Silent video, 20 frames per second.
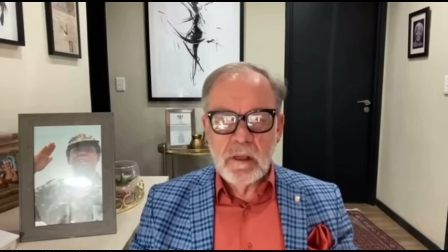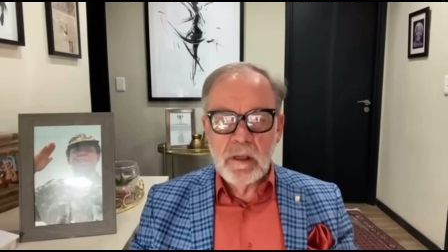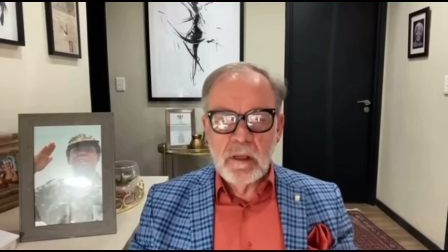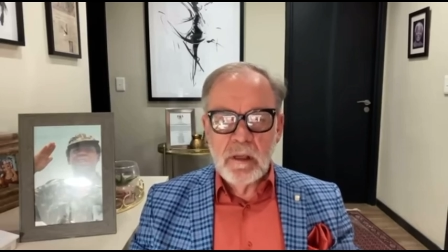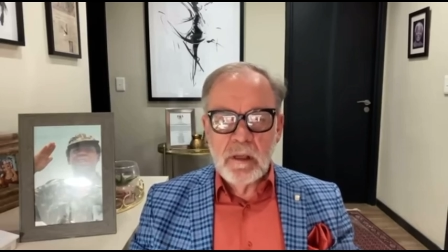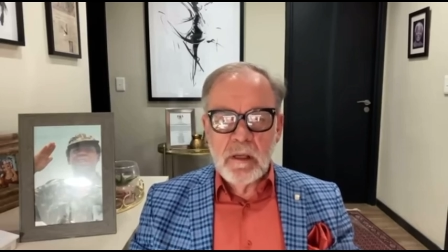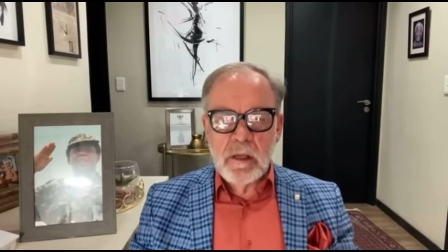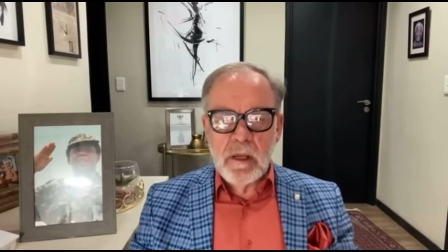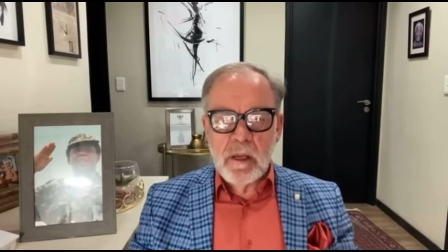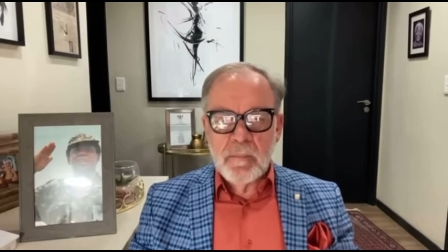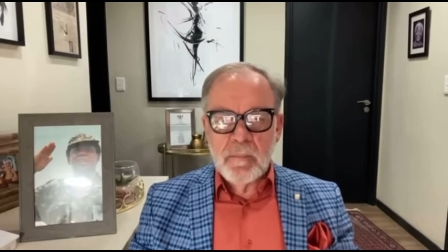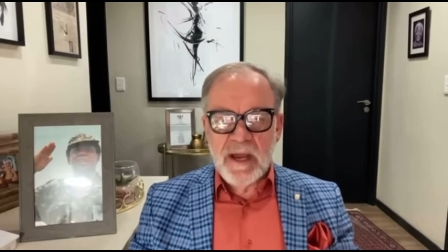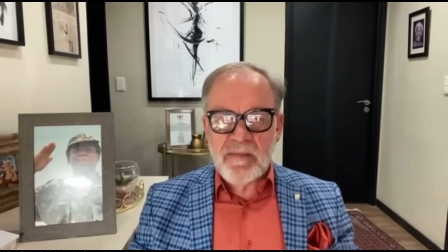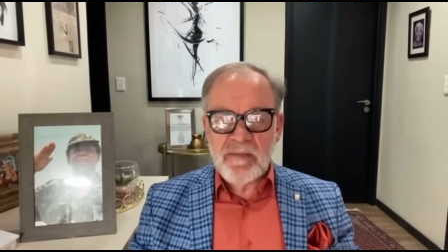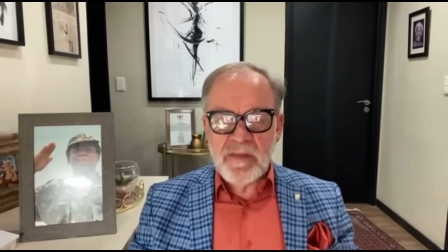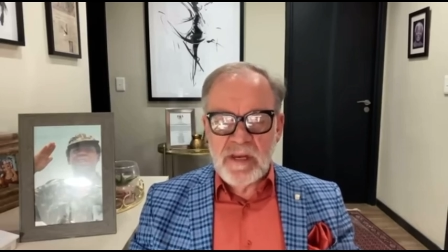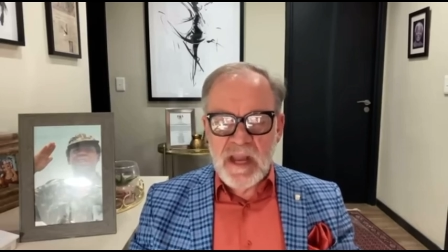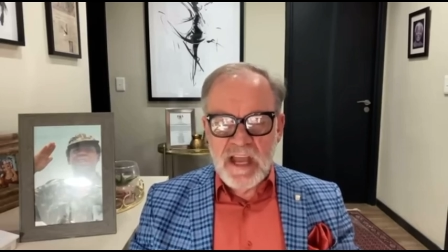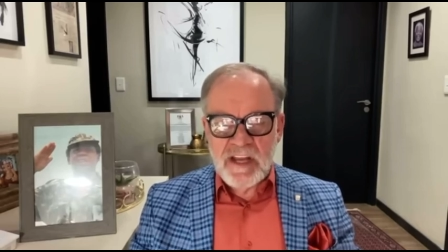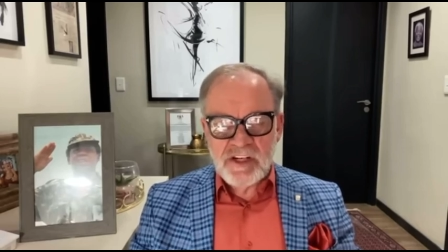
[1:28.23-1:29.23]
by the
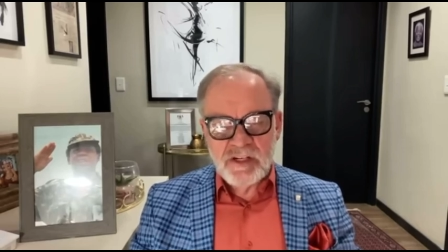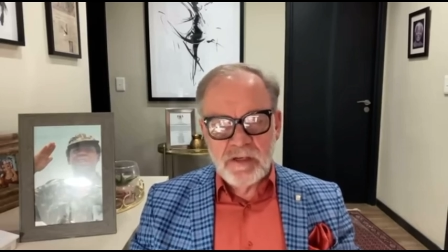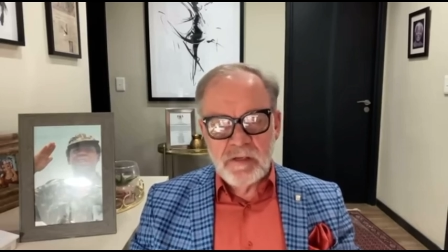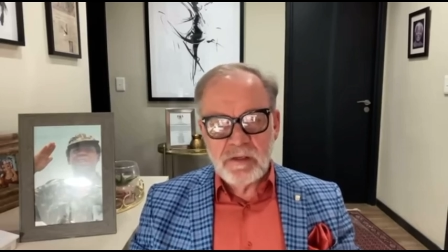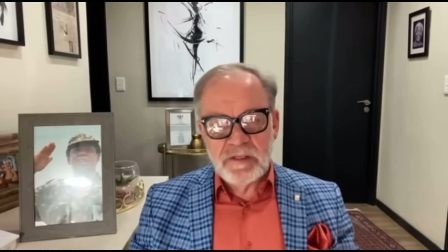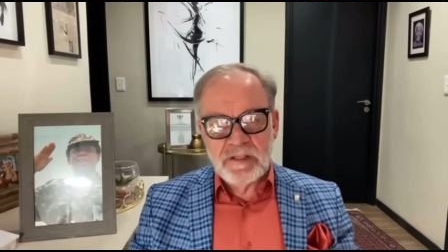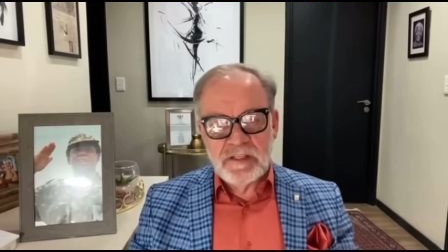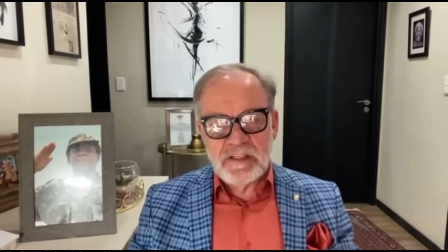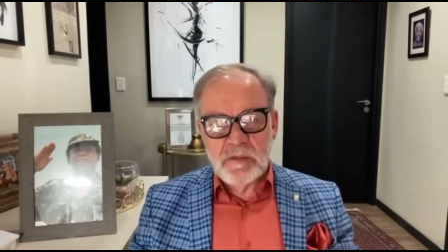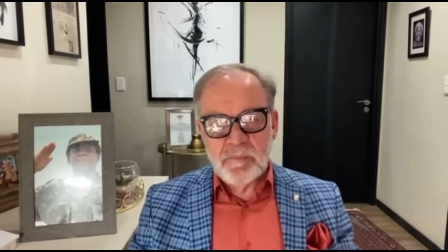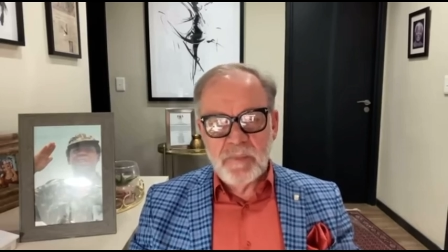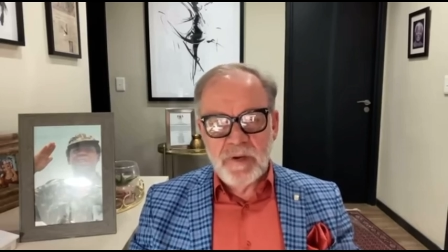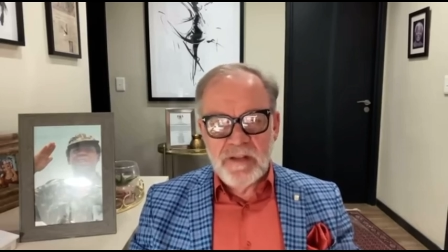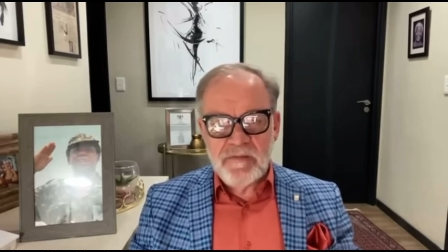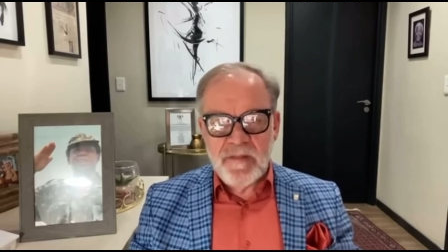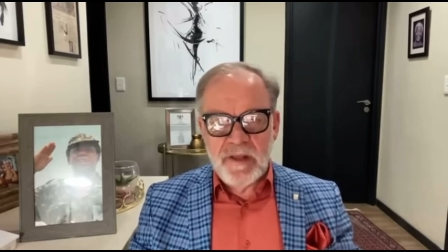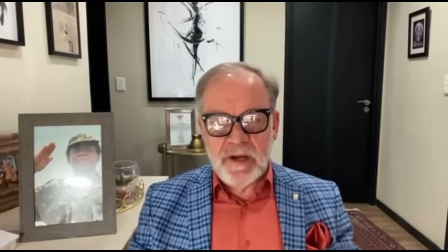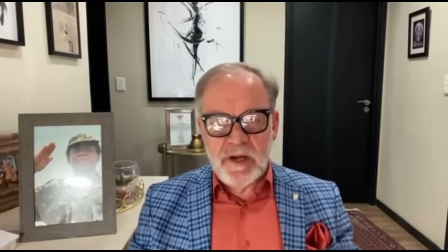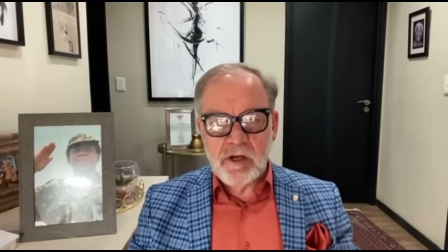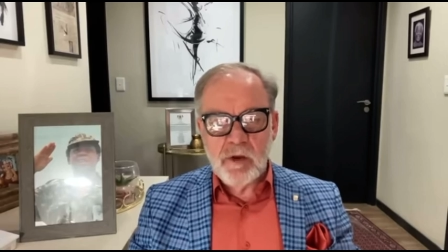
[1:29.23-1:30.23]
National Disciplinary
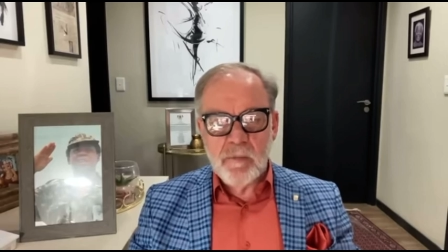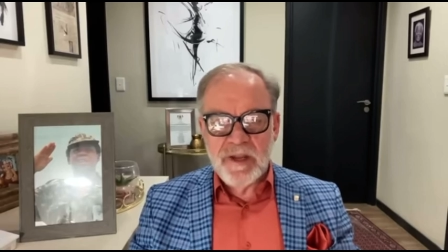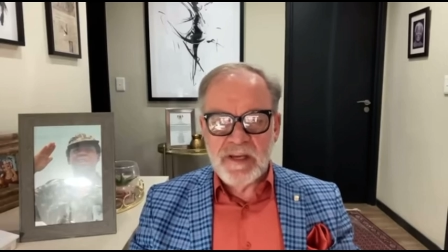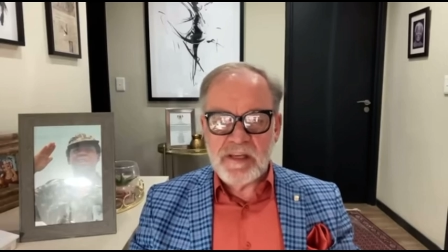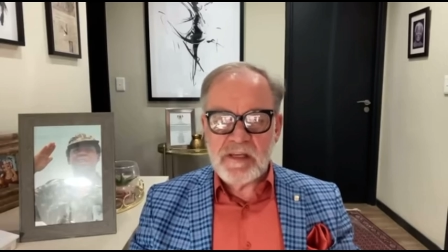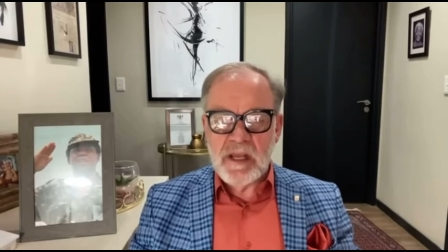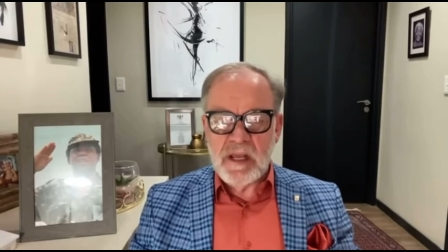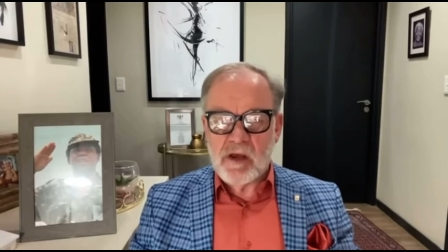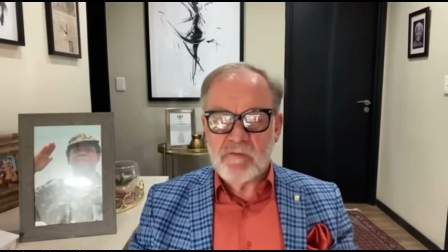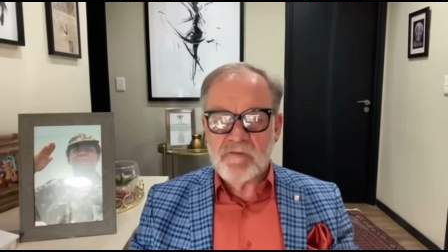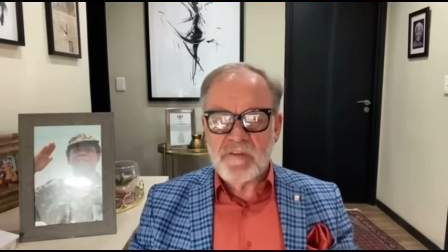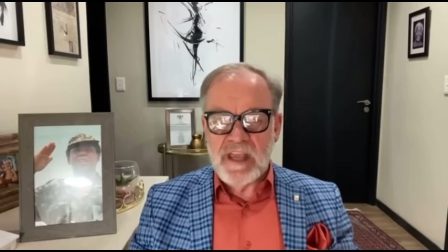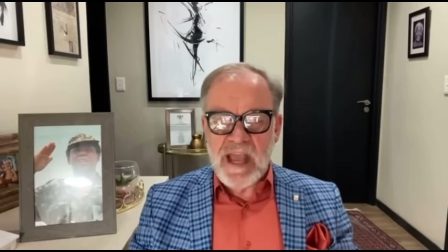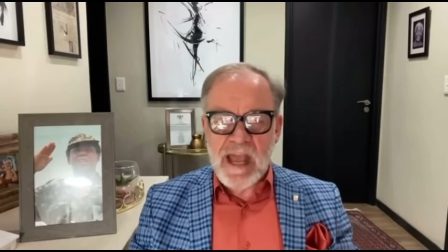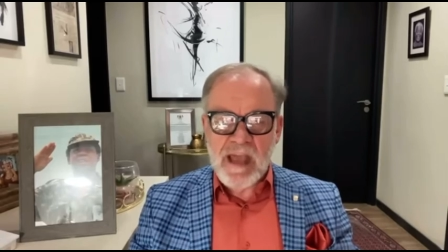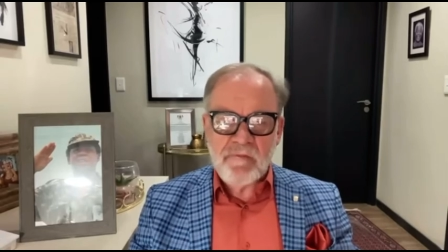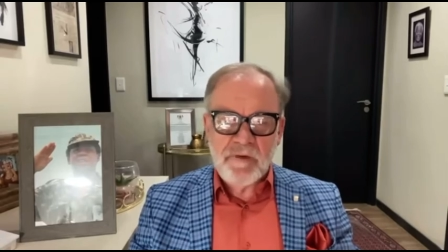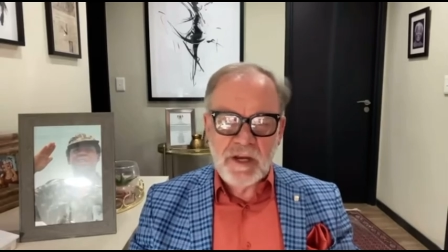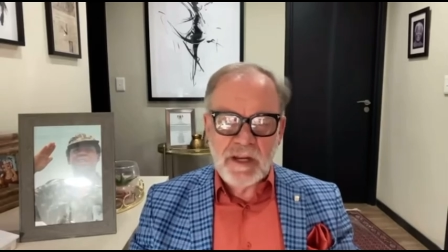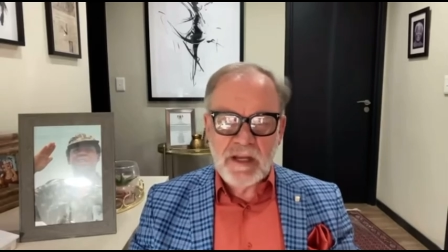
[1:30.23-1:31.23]
Committee of the
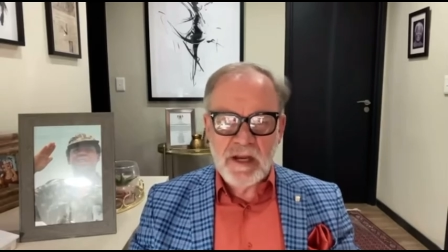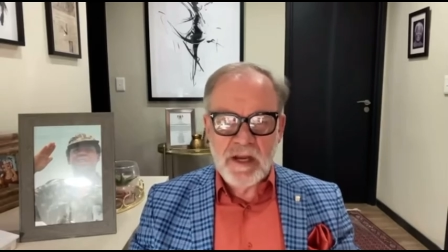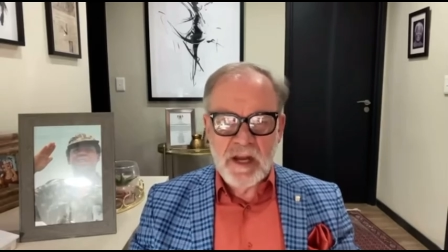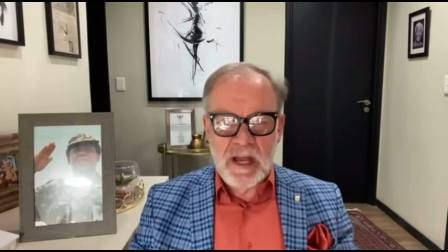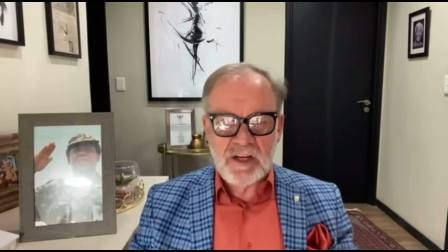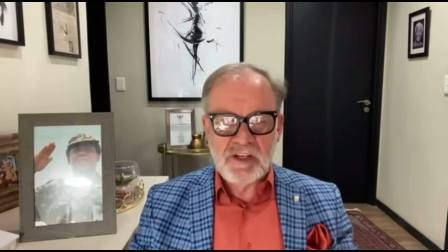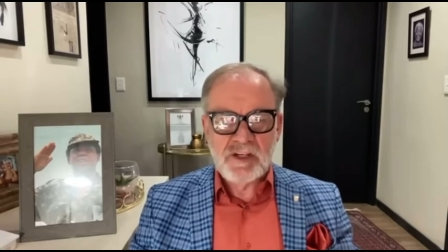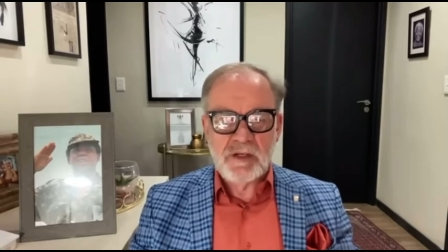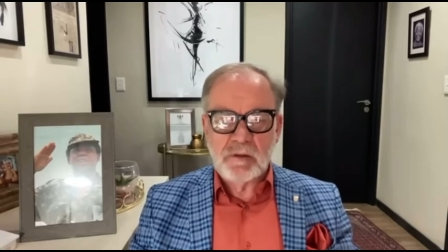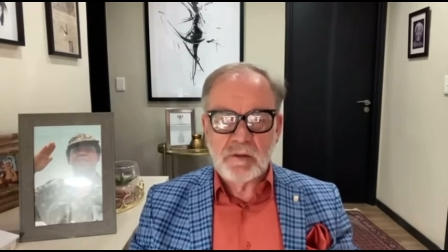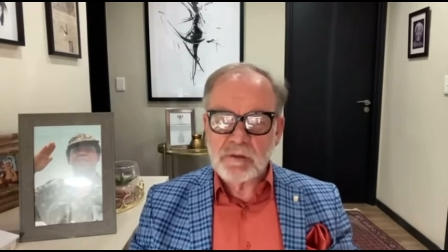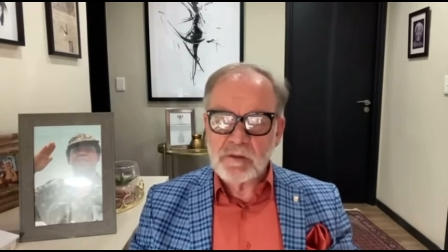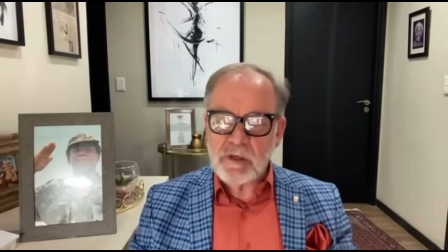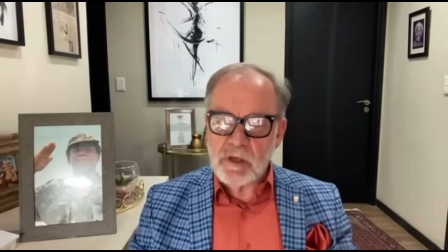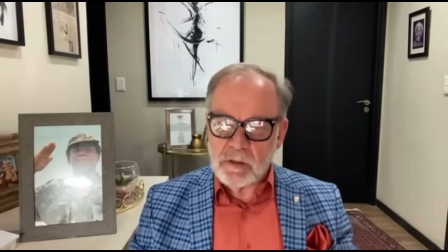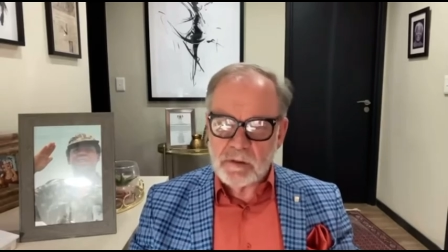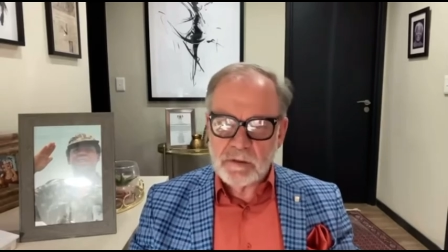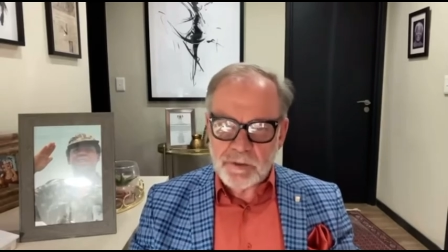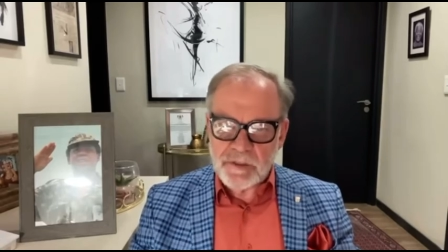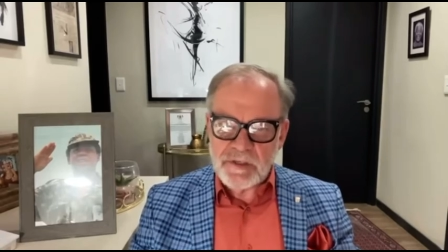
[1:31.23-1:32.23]
African National
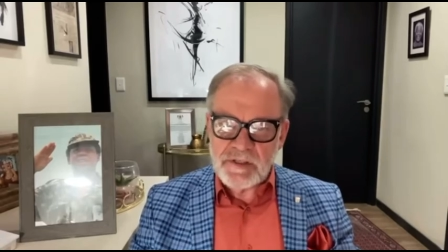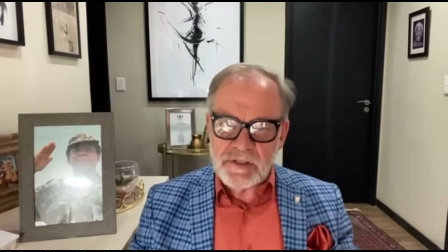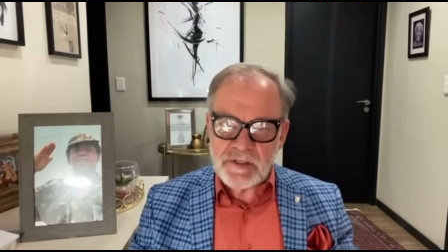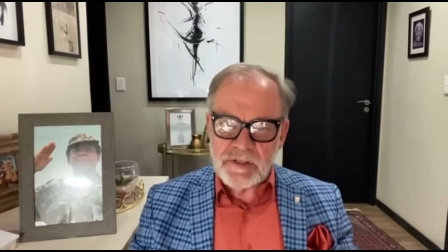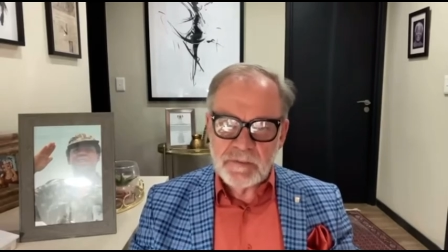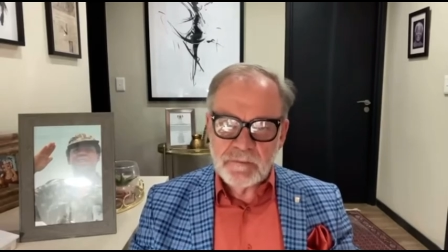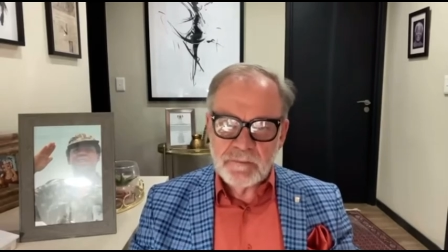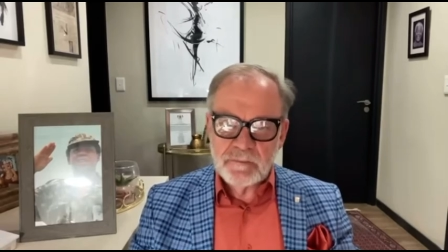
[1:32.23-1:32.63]
Congress